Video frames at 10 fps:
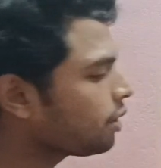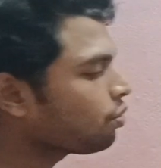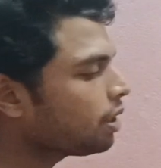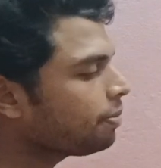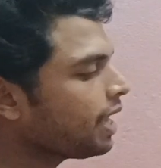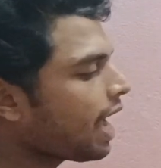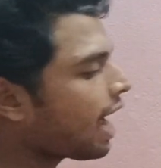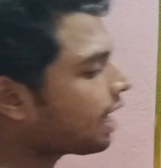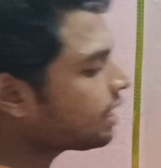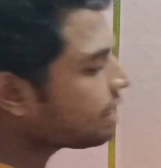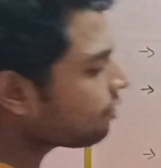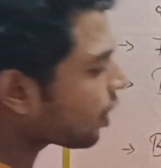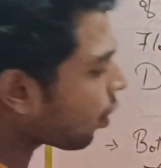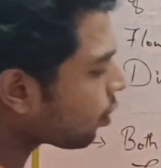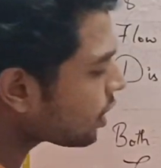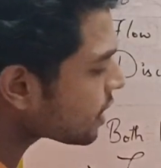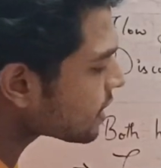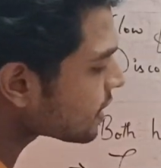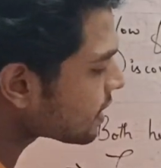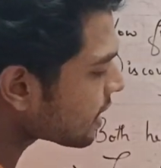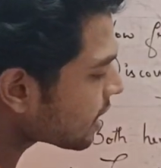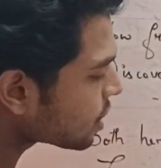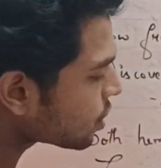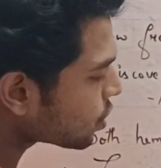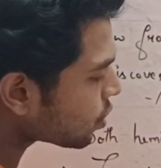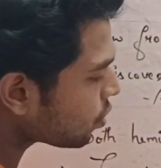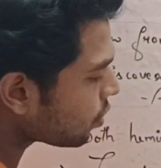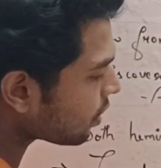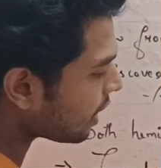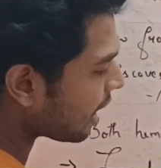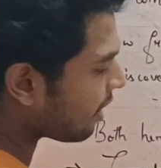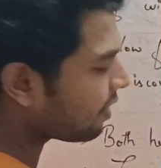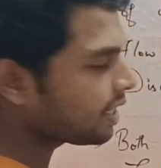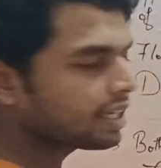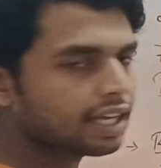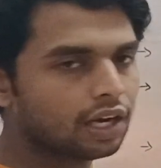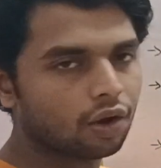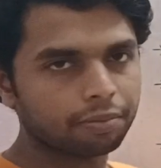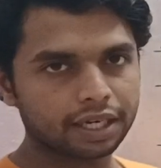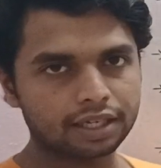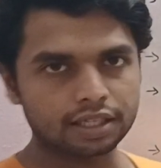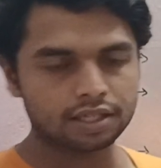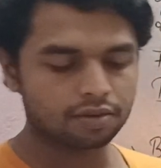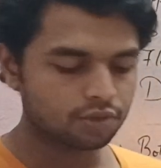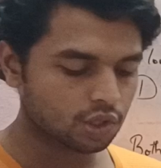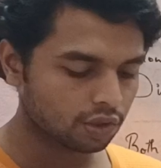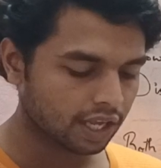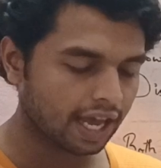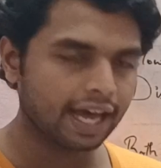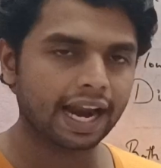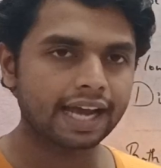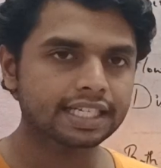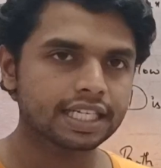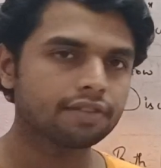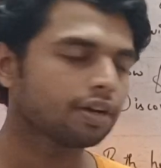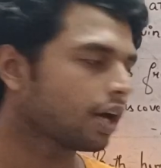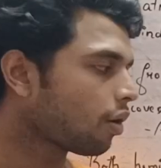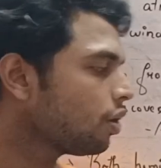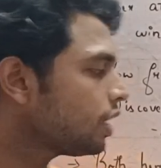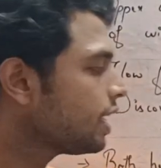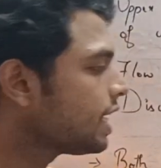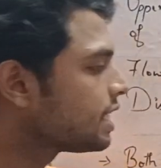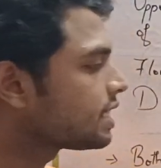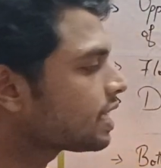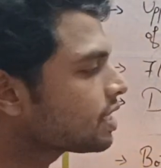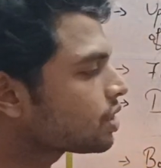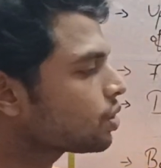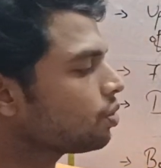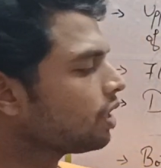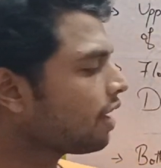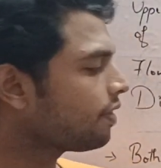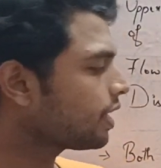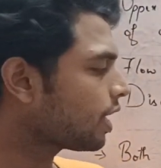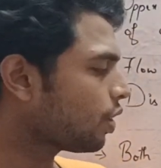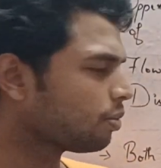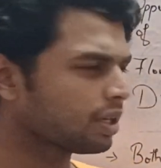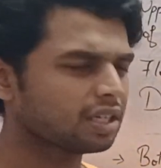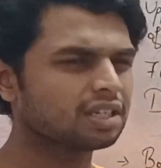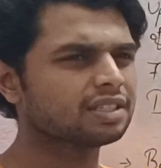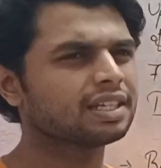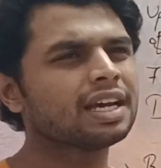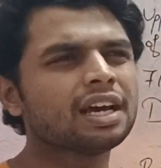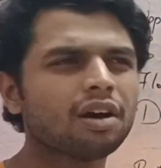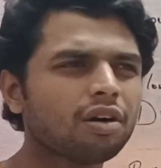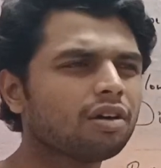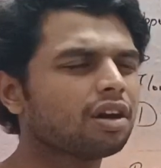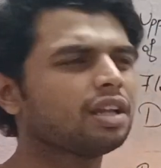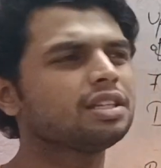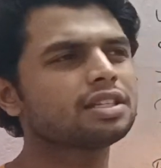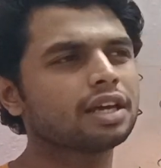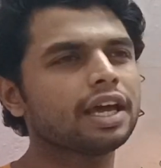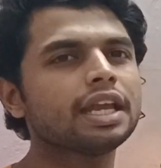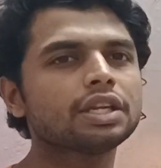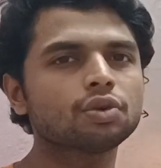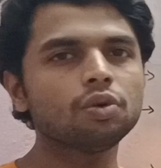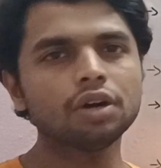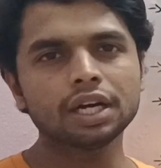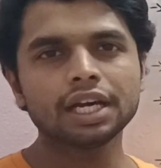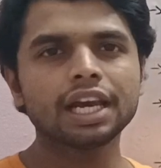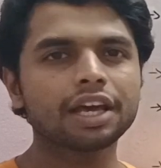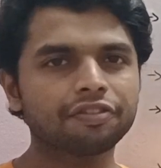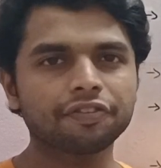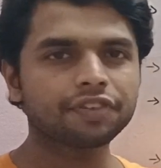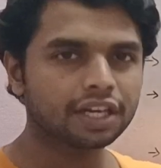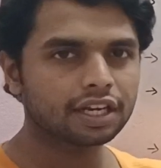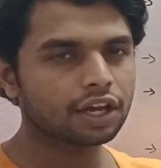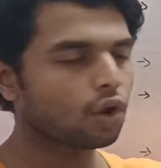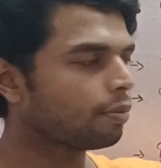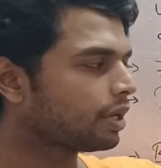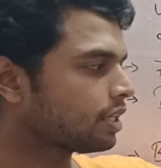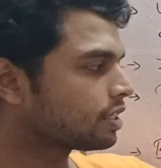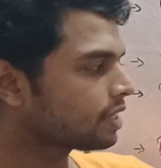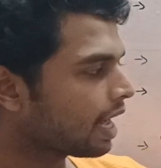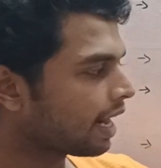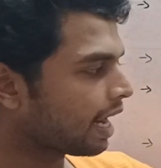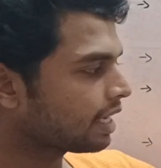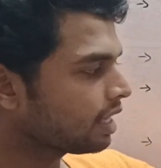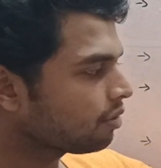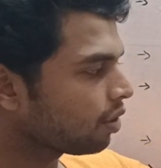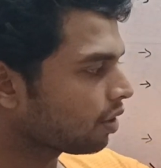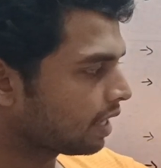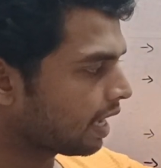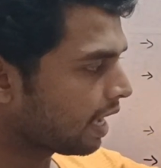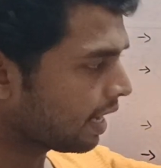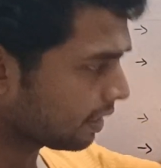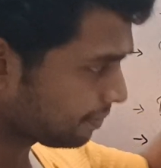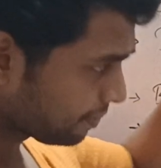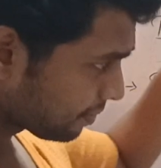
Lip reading: it will be active around 6 to 11 kilometers. So they are active around 6 to 11 kilometers, or else 8 to 15 kilometers they are active, or they are